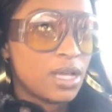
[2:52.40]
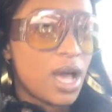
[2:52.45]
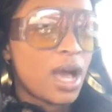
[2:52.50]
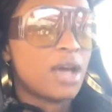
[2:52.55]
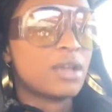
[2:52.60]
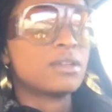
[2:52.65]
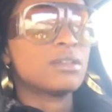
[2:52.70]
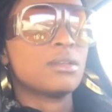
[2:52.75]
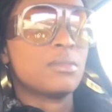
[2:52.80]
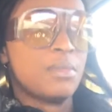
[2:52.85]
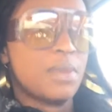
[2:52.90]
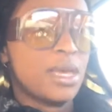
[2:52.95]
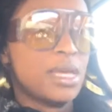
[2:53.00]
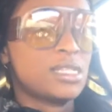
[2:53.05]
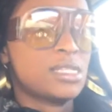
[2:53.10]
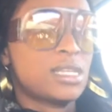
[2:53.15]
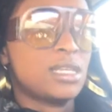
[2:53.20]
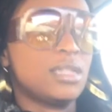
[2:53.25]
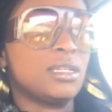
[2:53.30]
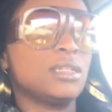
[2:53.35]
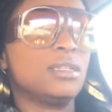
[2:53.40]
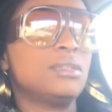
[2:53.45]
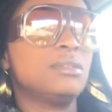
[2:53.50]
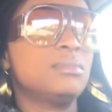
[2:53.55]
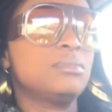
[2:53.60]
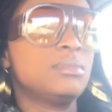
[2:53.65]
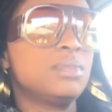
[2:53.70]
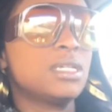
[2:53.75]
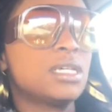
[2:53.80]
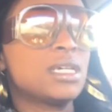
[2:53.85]
honor the
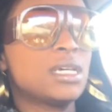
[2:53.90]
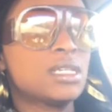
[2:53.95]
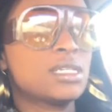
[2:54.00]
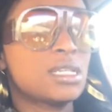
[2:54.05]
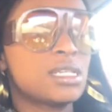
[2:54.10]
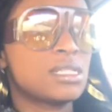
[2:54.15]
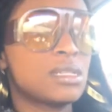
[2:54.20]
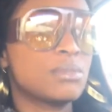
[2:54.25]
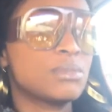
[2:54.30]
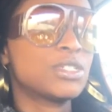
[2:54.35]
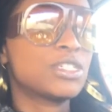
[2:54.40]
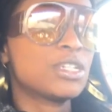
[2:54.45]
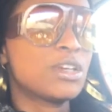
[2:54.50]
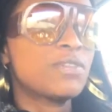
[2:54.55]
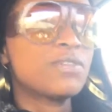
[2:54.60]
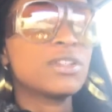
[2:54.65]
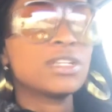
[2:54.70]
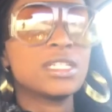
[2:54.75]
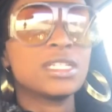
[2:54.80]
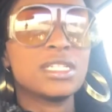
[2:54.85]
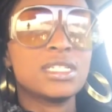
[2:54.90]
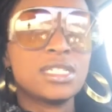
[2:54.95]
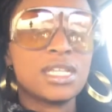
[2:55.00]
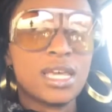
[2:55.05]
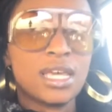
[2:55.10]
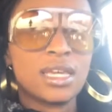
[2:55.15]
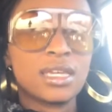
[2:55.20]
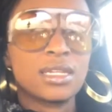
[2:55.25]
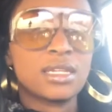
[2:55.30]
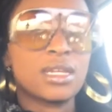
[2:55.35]
masculine, because as I'm shuffling the
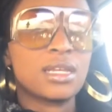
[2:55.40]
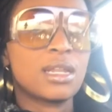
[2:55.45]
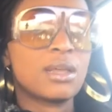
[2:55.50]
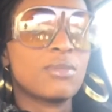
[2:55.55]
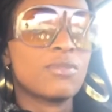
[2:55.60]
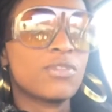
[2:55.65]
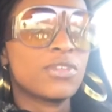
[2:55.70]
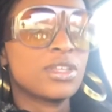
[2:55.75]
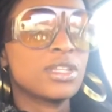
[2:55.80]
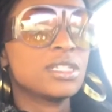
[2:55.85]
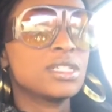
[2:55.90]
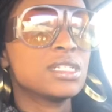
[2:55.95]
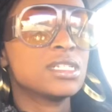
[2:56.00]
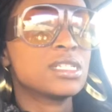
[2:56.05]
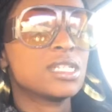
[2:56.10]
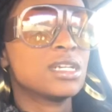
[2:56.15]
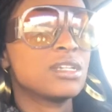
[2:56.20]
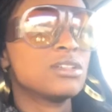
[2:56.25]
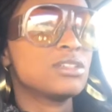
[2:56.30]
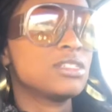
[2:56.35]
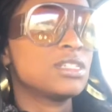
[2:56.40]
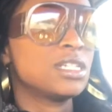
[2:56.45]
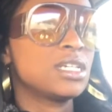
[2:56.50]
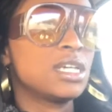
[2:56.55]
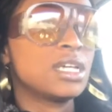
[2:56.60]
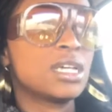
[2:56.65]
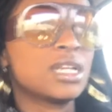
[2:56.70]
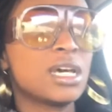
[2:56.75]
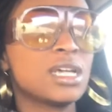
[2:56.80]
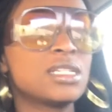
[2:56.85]
deck and I'm feeling this energy,
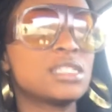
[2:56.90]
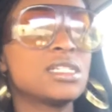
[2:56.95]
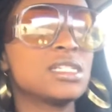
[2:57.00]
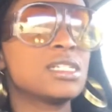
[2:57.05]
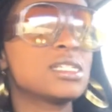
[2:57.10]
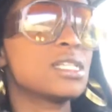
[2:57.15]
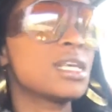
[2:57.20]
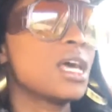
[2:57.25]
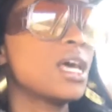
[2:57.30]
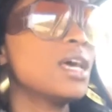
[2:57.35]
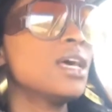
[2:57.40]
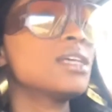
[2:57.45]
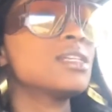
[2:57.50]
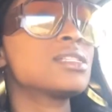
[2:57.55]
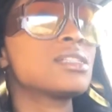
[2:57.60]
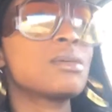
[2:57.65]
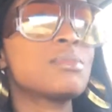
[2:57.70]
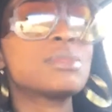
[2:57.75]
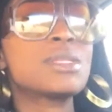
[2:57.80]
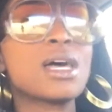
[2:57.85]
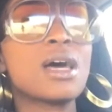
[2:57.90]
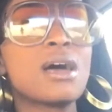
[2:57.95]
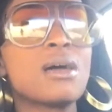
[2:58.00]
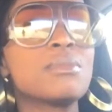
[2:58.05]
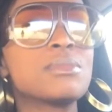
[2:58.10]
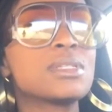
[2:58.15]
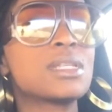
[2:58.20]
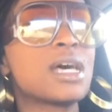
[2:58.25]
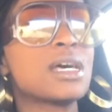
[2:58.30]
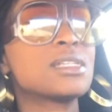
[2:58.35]
and I just,
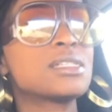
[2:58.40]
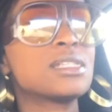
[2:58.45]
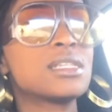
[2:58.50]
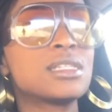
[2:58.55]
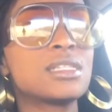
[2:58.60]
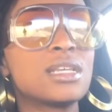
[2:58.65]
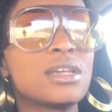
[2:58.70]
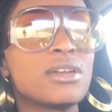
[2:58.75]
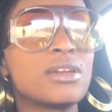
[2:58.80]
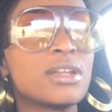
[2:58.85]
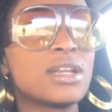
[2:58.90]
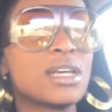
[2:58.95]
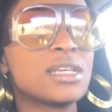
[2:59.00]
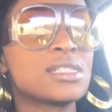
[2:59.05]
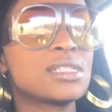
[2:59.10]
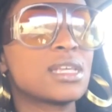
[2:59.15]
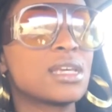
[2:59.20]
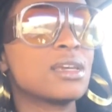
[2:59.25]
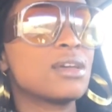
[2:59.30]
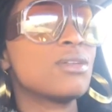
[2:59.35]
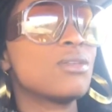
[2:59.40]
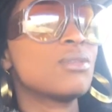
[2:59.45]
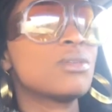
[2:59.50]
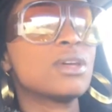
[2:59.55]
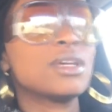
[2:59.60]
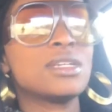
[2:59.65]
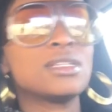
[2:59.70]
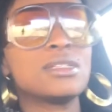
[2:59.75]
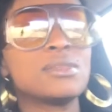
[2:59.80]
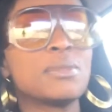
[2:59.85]
sometimes I sit there and I say,
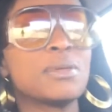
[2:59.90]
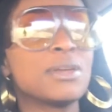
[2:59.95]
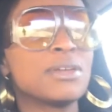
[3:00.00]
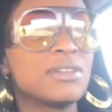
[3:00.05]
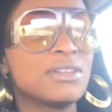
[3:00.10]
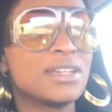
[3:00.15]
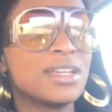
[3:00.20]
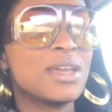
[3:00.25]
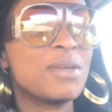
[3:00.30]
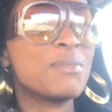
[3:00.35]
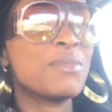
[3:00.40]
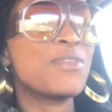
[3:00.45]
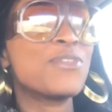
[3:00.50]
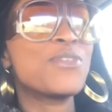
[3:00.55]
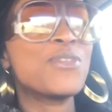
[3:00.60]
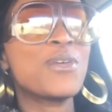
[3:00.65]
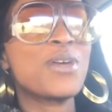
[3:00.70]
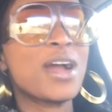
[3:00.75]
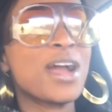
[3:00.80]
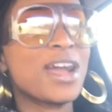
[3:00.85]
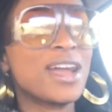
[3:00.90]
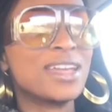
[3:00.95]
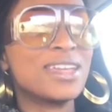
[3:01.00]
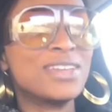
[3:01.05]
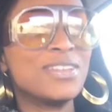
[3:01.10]
okay, Spirit, and before I